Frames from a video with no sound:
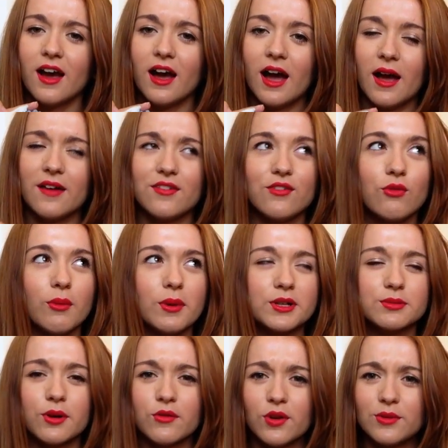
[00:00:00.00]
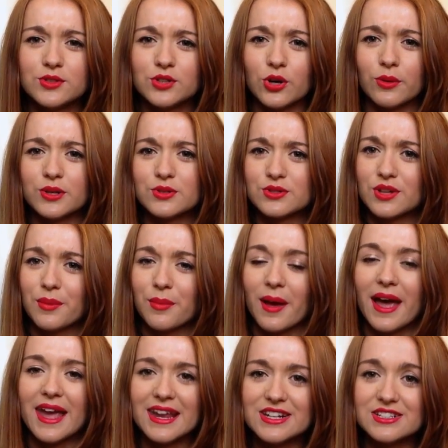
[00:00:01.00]
if you've watched my room tour, which was up
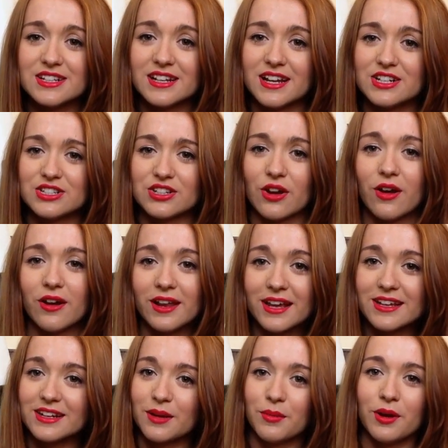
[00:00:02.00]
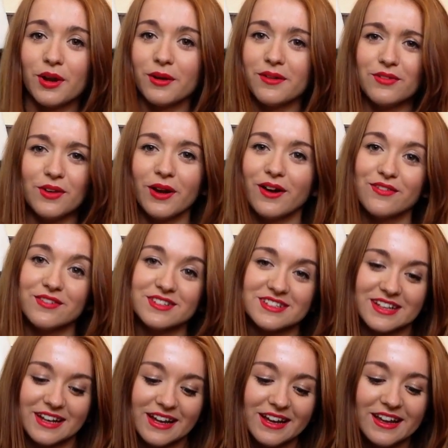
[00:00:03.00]
ages and ages ago, I'll link it down below if you haven't
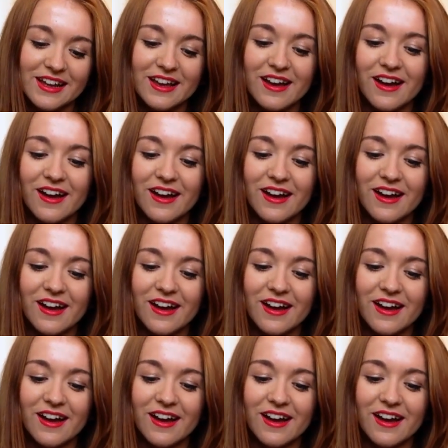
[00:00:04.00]
seen it.